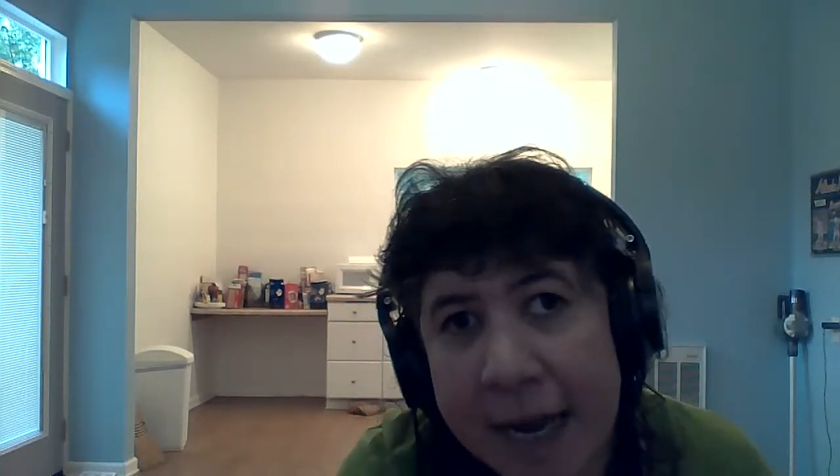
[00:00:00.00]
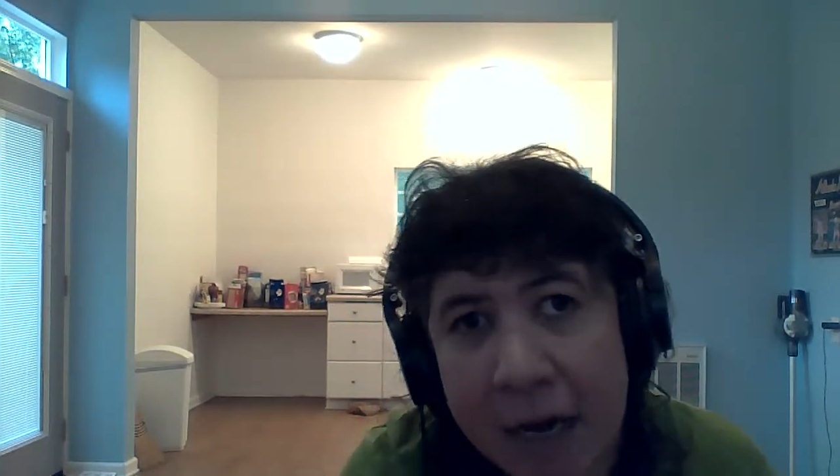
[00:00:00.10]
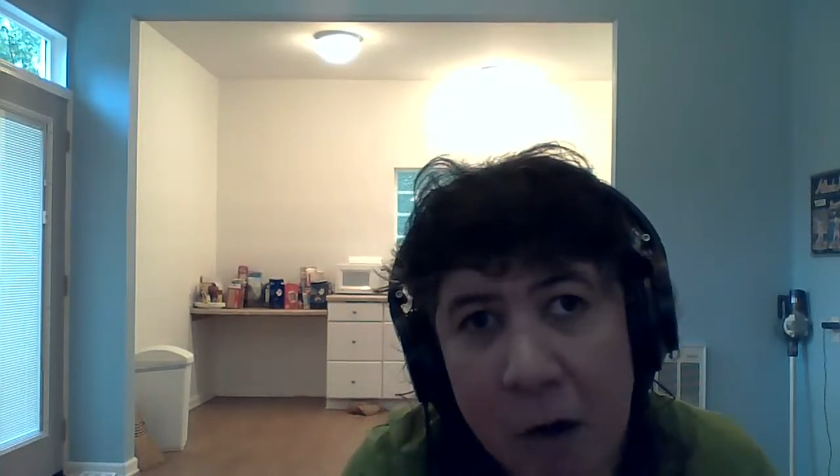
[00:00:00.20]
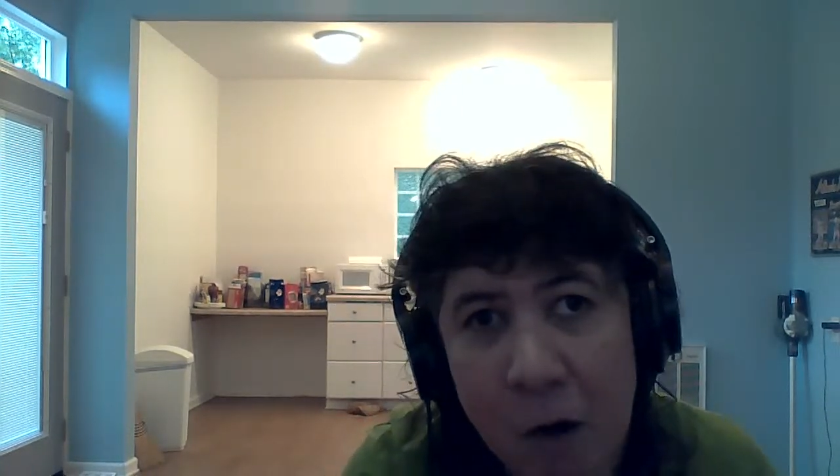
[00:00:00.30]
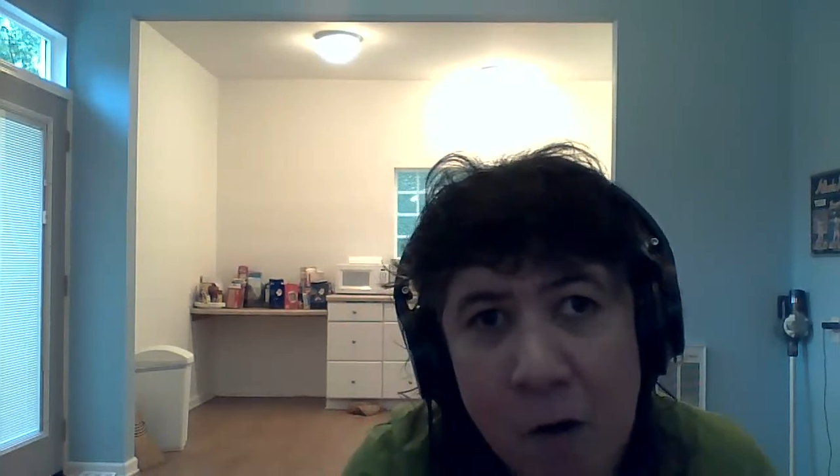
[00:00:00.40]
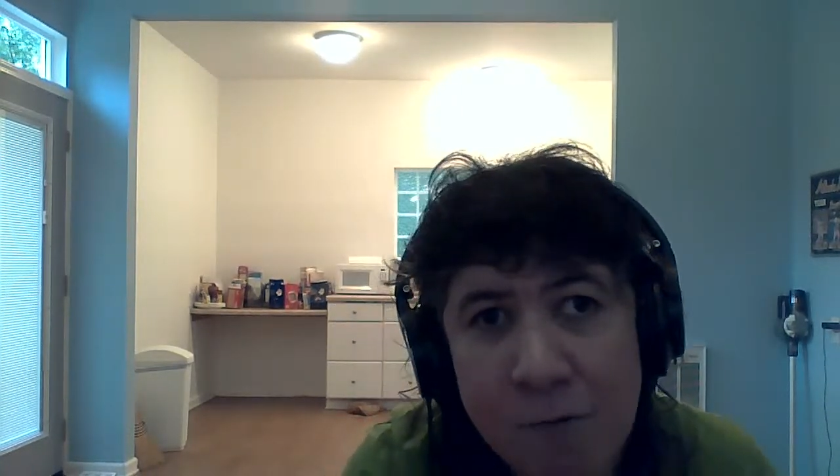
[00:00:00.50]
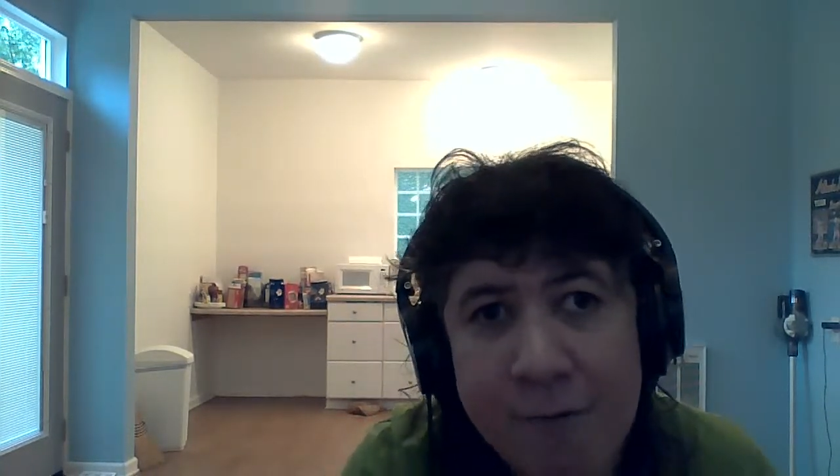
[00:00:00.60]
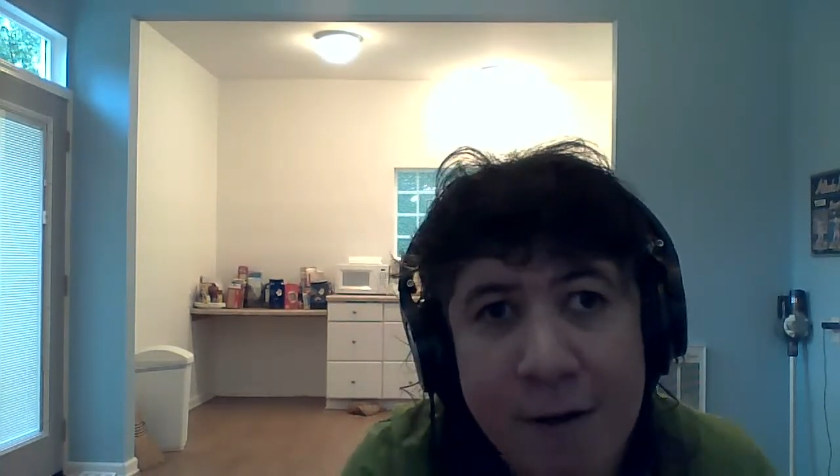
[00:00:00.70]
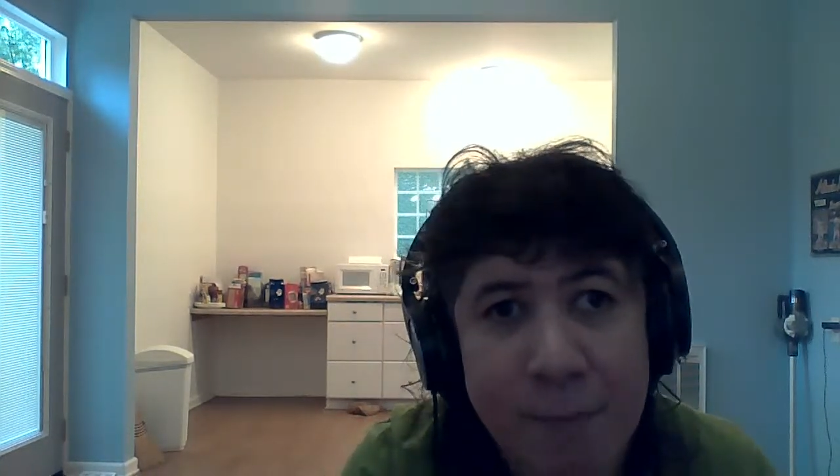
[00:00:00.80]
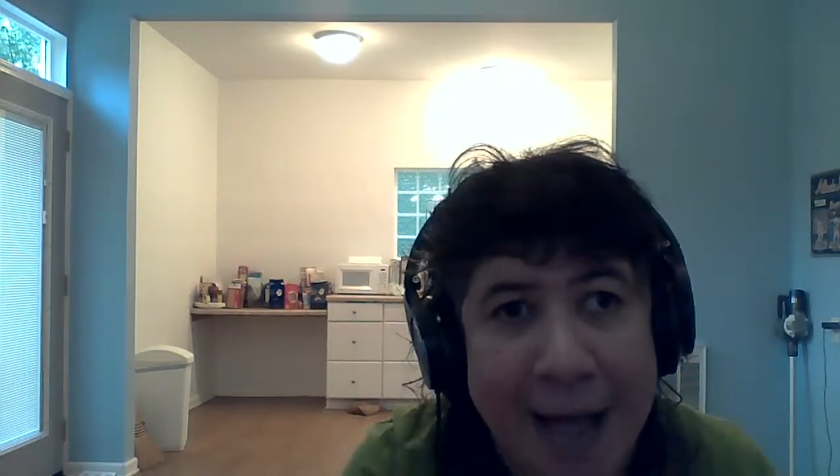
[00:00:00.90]
and her
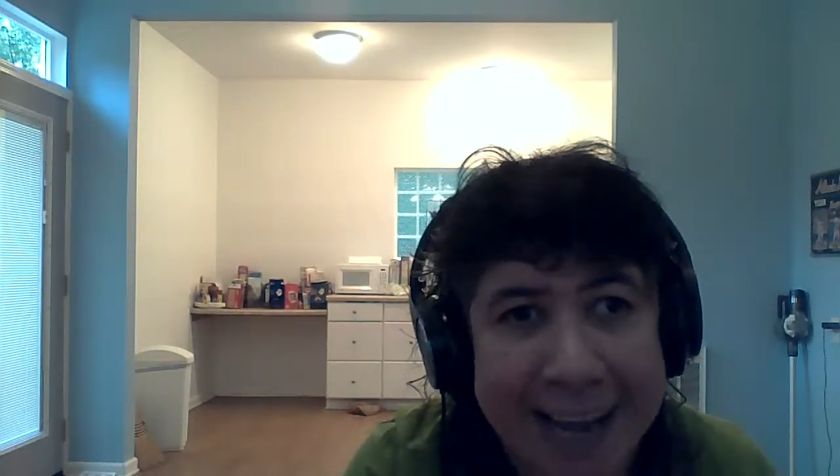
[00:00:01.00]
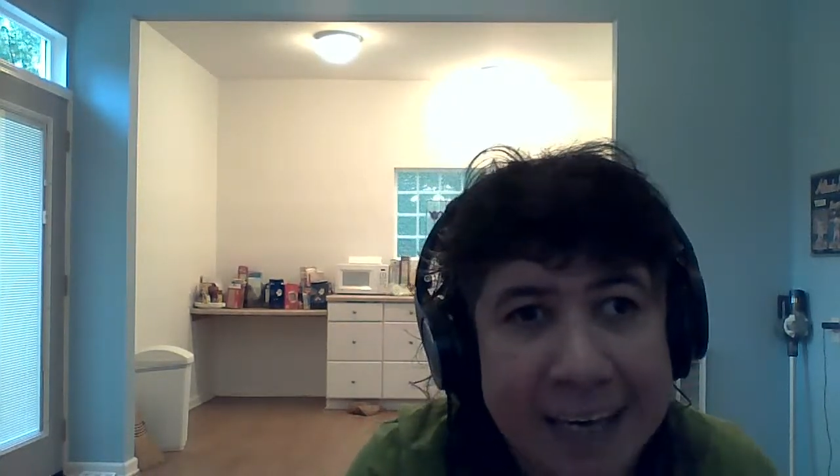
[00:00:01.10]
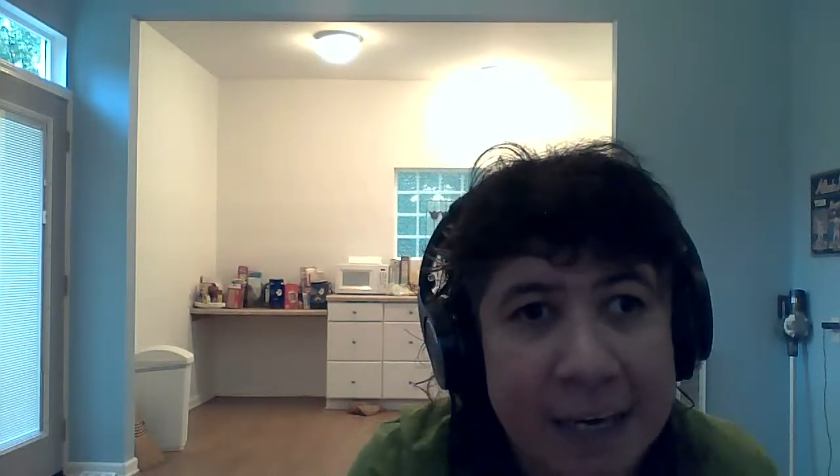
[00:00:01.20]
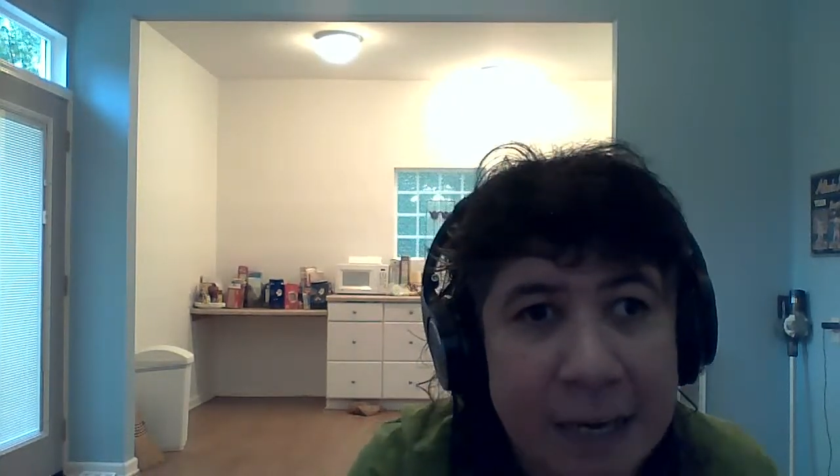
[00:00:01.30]
fell back in